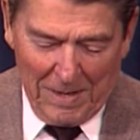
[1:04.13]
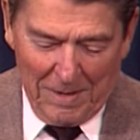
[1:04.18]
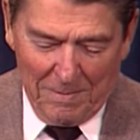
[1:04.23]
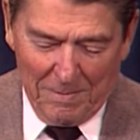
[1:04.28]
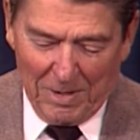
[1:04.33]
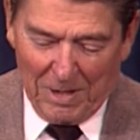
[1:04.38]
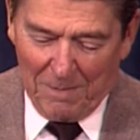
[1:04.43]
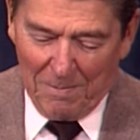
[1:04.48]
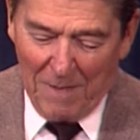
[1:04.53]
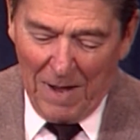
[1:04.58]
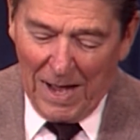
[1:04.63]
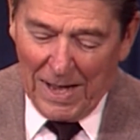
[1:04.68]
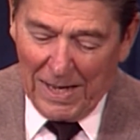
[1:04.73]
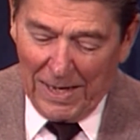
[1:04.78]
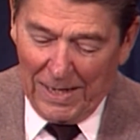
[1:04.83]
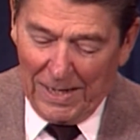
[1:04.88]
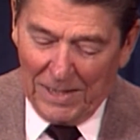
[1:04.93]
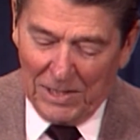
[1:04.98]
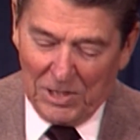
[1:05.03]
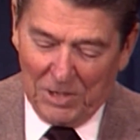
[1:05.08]
But at my
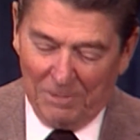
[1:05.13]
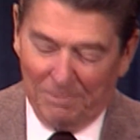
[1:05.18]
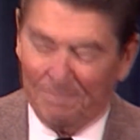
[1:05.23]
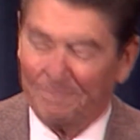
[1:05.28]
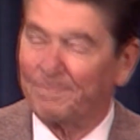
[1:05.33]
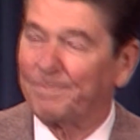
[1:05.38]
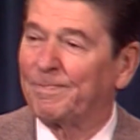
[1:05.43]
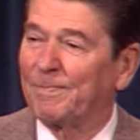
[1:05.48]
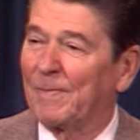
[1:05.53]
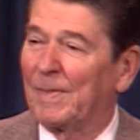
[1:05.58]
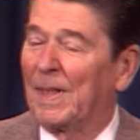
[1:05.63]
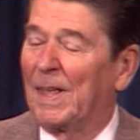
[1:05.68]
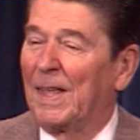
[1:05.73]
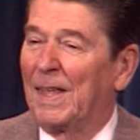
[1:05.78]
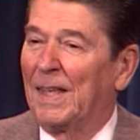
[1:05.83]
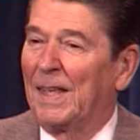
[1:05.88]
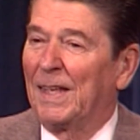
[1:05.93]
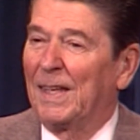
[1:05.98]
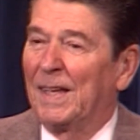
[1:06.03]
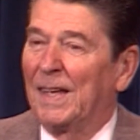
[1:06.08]
age,
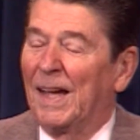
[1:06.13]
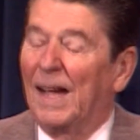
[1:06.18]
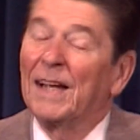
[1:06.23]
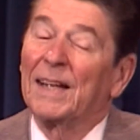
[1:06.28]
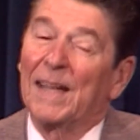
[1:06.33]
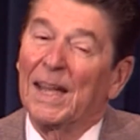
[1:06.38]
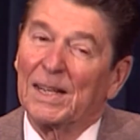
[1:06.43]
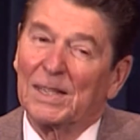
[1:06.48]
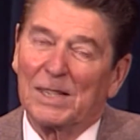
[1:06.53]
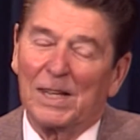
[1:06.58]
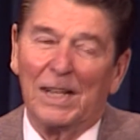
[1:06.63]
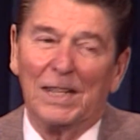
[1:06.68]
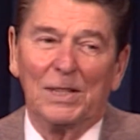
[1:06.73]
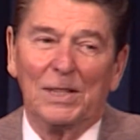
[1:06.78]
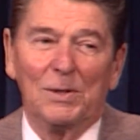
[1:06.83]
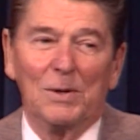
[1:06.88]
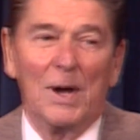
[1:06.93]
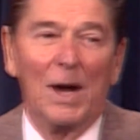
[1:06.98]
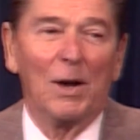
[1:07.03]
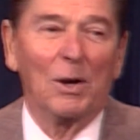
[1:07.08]
I can't tell
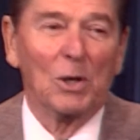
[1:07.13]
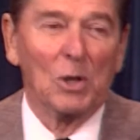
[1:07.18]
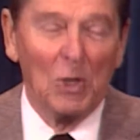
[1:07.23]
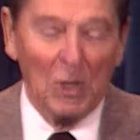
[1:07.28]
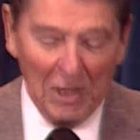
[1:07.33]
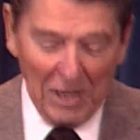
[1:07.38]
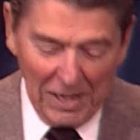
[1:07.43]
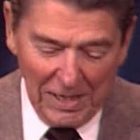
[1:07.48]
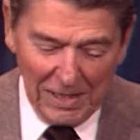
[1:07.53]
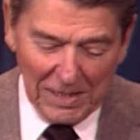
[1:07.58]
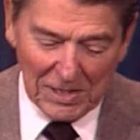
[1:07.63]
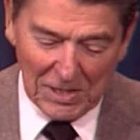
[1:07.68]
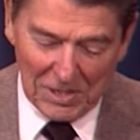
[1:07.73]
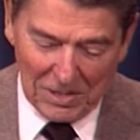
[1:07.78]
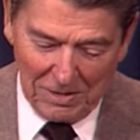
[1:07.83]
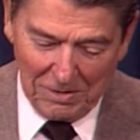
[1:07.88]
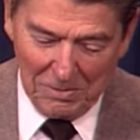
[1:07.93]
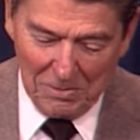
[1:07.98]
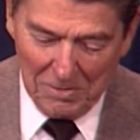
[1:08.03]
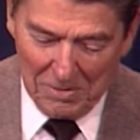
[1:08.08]
you how good it is
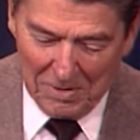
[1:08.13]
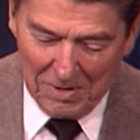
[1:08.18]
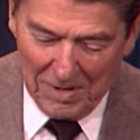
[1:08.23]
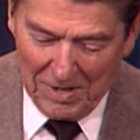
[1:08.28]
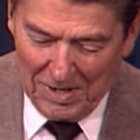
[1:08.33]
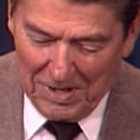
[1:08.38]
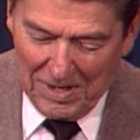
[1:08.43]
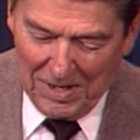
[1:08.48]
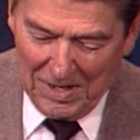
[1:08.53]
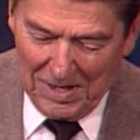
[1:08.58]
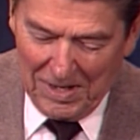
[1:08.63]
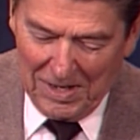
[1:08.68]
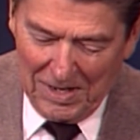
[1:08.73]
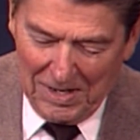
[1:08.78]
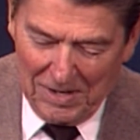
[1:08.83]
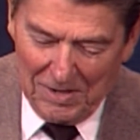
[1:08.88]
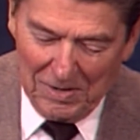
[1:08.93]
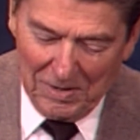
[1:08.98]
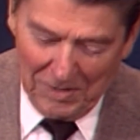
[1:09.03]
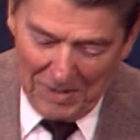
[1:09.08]
to
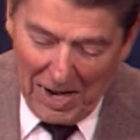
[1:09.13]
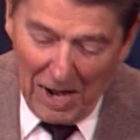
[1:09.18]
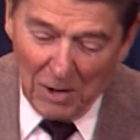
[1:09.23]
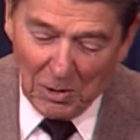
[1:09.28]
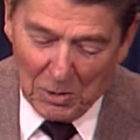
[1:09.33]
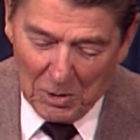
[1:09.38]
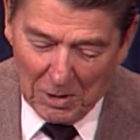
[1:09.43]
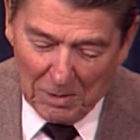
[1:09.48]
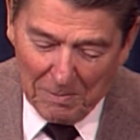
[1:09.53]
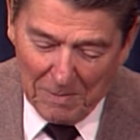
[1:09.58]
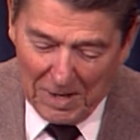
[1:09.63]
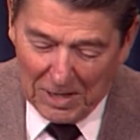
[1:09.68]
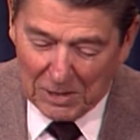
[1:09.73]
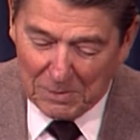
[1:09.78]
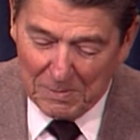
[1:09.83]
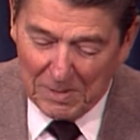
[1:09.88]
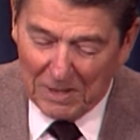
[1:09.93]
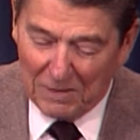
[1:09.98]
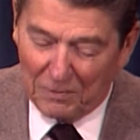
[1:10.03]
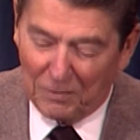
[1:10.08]
on how good it makes
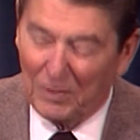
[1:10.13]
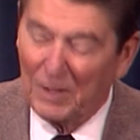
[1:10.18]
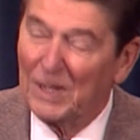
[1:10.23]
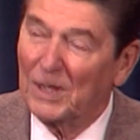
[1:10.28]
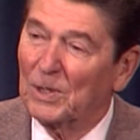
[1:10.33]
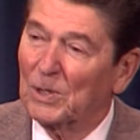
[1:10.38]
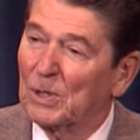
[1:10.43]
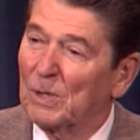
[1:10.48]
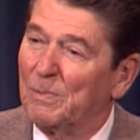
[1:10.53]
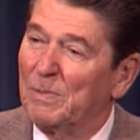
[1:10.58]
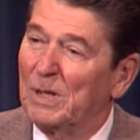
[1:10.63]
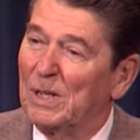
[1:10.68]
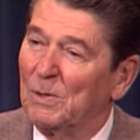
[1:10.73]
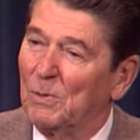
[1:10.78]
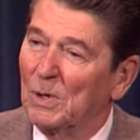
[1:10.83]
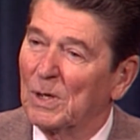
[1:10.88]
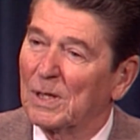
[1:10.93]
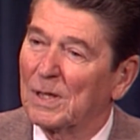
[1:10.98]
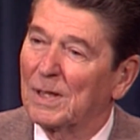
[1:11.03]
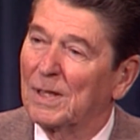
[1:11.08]
me feel to be
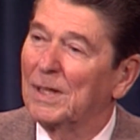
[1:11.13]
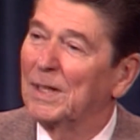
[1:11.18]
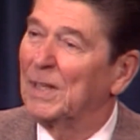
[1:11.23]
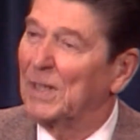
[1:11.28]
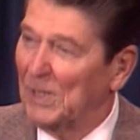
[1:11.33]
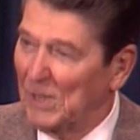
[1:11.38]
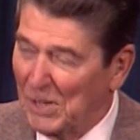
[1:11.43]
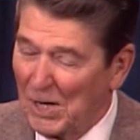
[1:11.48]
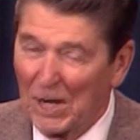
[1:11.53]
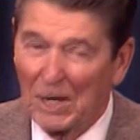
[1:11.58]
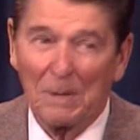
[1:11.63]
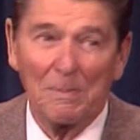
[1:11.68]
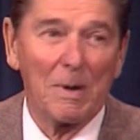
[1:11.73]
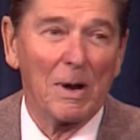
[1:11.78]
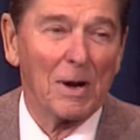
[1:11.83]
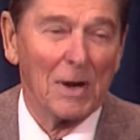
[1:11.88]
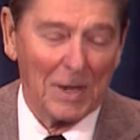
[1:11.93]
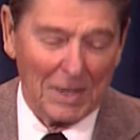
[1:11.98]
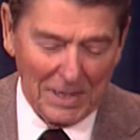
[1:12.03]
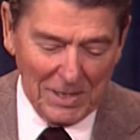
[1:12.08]
with young
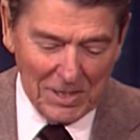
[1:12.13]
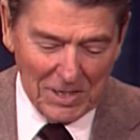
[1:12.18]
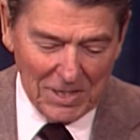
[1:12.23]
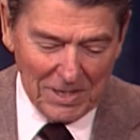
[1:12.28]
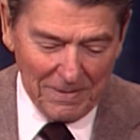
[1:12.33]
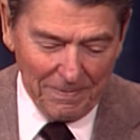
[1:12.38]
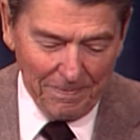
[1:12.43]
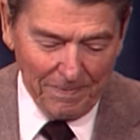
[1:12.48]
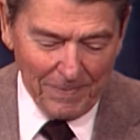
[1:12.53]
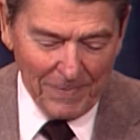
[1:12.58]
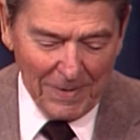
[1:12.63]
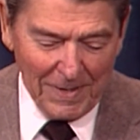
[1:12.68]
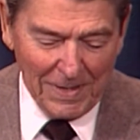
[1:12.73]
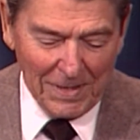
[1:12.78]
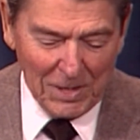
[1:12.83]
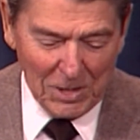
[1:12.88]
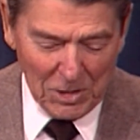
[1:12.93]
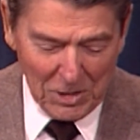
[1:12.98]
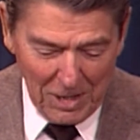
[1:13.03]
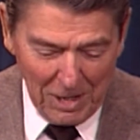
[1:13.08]
Americans,
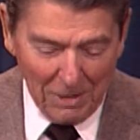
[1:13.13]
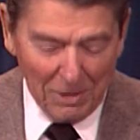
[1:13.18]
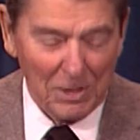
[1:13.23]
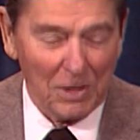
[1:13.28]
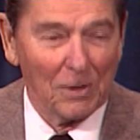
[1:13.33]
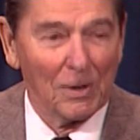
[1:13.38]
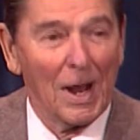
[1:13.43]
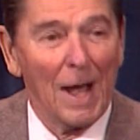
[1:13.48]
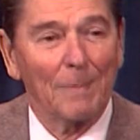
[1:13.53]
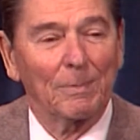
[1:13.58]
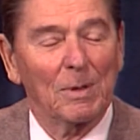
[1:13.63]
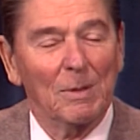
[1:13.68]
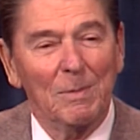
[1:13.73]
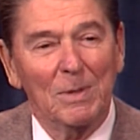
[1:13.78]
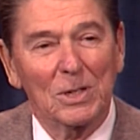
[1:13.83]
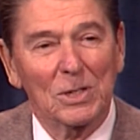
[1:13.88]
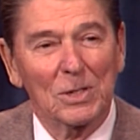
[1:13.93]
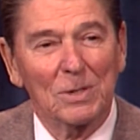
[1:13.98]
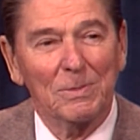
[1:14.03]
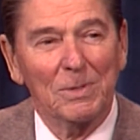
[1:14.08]
to share your
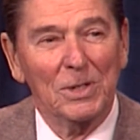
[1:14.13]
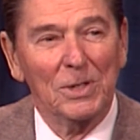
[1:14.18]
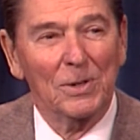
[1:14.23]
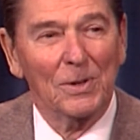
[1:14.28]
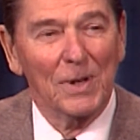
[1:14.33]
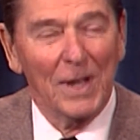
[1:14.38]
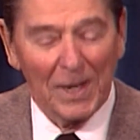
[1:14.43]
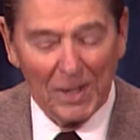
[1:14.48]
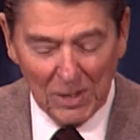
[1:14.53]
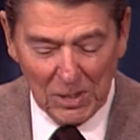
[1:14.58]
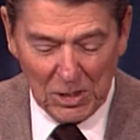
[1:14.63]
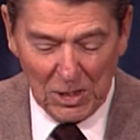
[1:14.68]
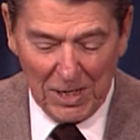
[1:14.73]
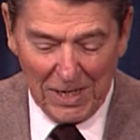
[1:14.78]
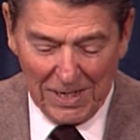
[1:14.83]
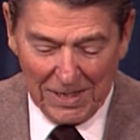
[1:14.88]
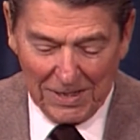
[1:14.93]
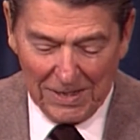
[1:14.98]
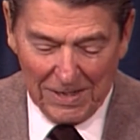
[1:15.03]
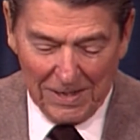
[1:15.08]
optimism and your energy
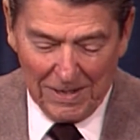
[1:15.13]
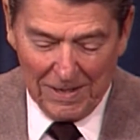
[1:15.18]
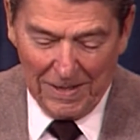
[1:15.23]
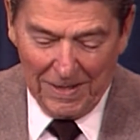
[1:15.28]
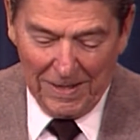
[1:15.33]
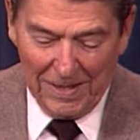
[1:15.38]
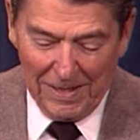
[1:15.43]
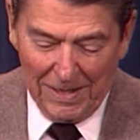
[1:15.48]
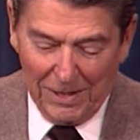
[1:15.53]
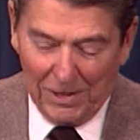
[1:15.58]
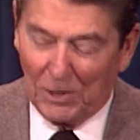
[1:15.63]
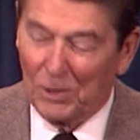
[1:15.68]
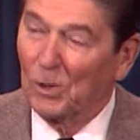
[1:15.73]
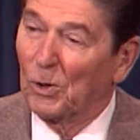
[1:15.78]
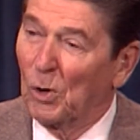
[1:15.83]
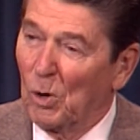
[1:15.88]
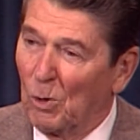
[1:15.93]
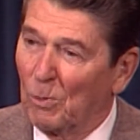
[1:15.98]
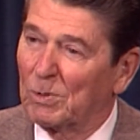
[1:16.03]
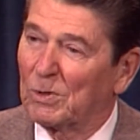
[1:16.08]
and your
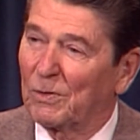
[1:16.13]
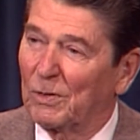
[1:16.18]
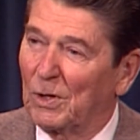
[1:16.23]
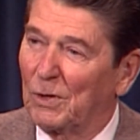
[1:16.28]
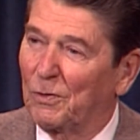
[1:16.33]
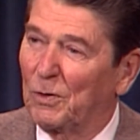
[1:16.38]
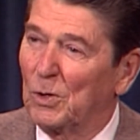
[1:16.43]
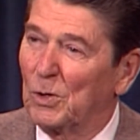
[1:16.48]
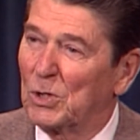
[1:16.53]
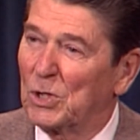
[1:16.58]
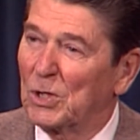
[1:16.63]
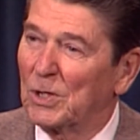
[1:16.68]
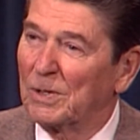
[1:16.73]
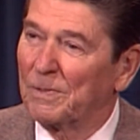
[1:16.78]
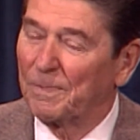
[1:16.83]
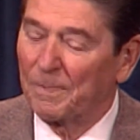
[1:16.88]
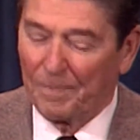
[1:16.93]
hopes for the future.